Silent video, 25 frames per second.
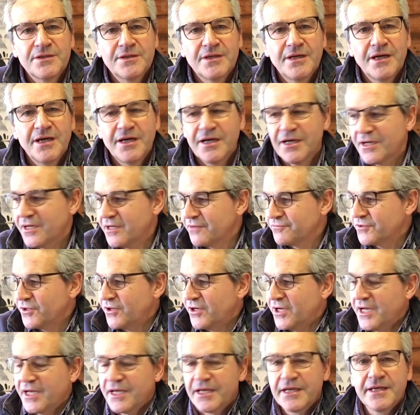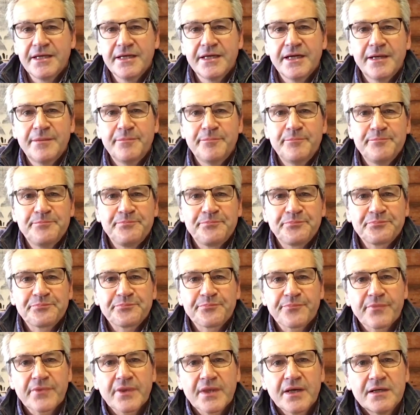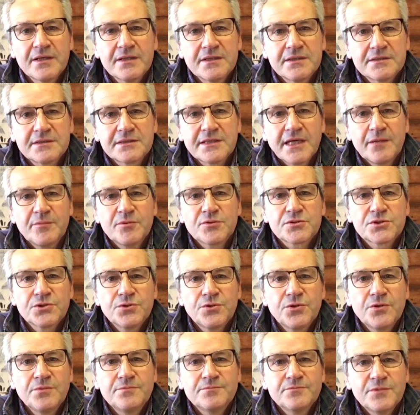I've got a table saw,